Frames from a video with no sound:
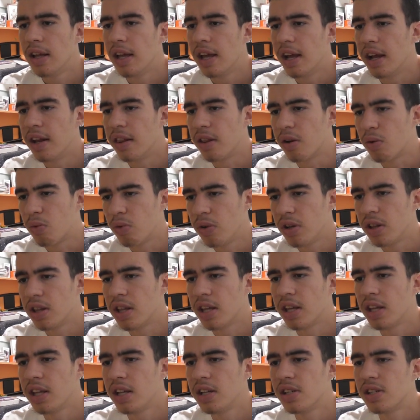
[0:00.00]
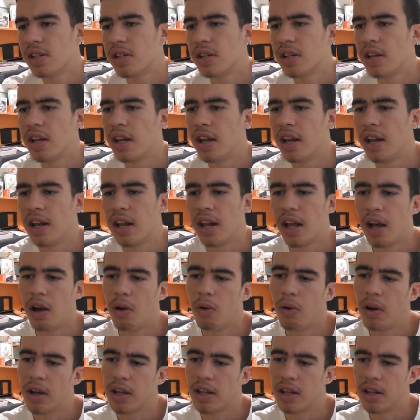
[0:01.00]
And the queen takes, and
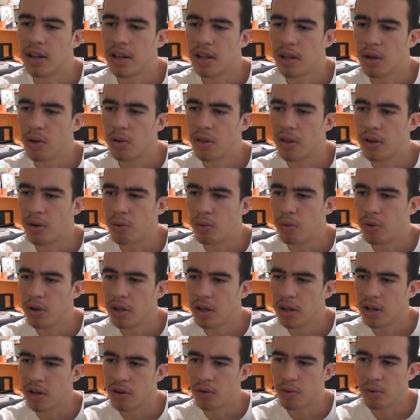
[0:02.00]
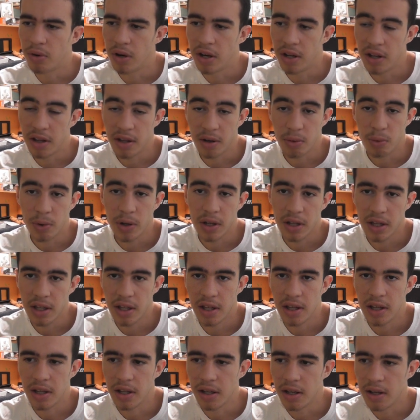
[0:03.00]
now I can take the queen and create a weak
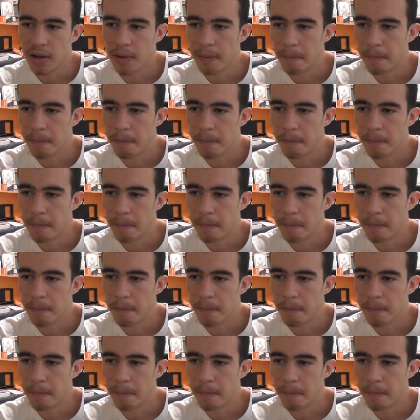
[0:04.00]
king.